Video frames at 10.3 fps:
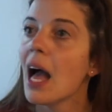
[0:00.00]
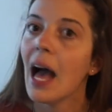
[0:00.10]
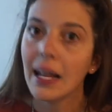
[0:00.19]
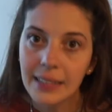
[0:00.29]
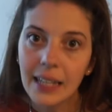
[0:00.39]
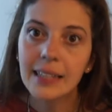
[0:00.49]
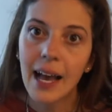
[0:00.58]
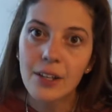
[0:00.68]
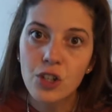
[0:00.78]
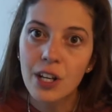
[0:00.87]
And that
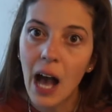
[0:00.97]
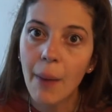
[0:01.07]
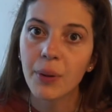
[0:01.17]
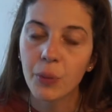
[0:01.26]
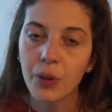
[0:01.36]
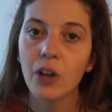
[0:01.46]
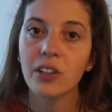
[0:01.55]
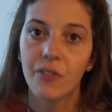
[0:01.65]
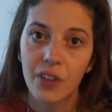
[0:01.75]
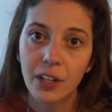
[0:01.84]
actually happened. We got
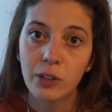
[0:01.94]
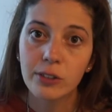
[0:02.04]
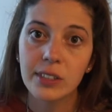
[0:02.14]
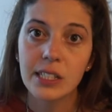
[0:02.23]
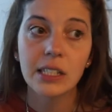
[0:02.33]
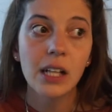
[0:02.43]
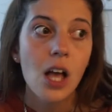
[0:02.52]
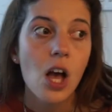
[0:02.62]
a very good deal.